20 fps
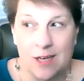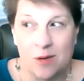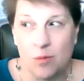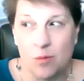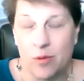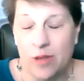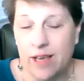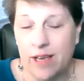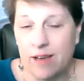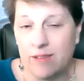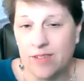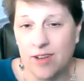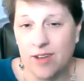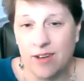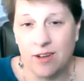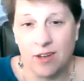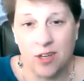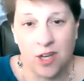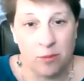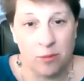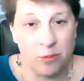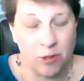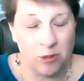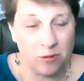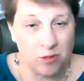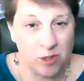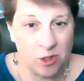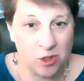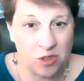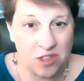We have a couple of
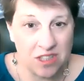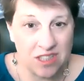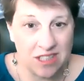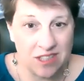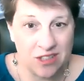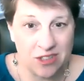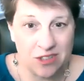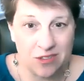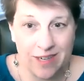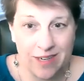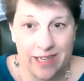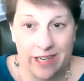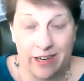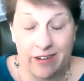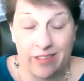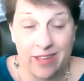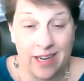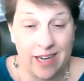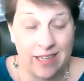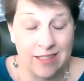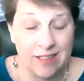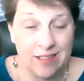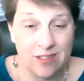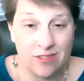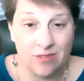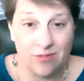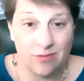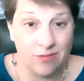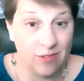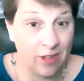retreat centers around here that I
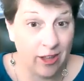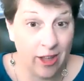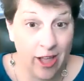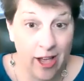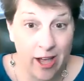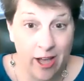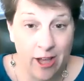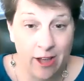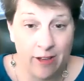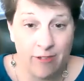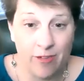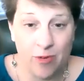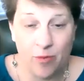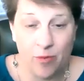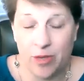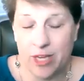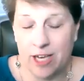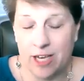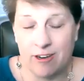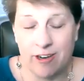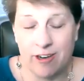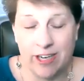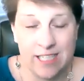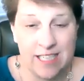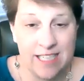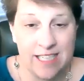just love, and we got great